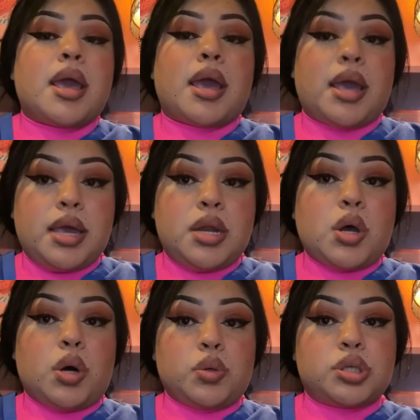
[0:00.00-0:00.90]
and
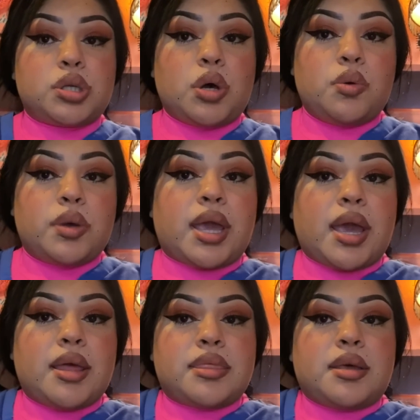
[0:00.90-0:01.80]
also
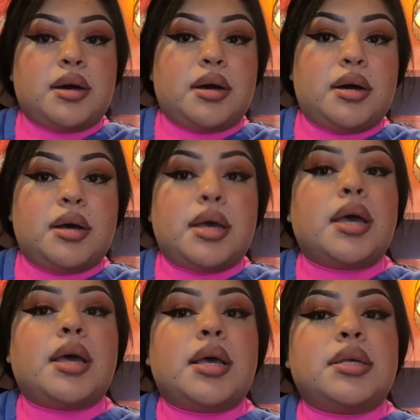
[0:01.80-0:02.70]
get the
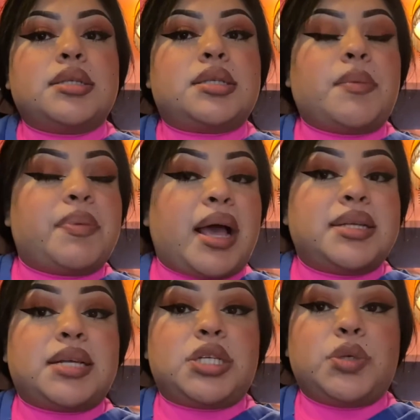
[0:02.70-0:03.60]

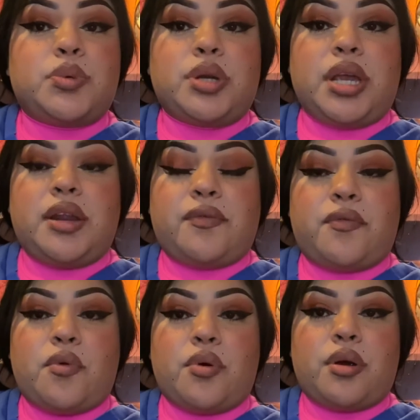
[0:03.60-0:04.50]
supplies that you will need
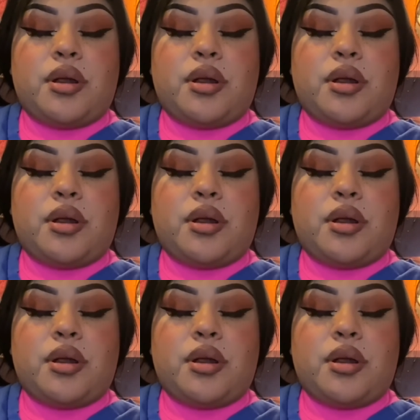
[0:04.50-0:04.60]
for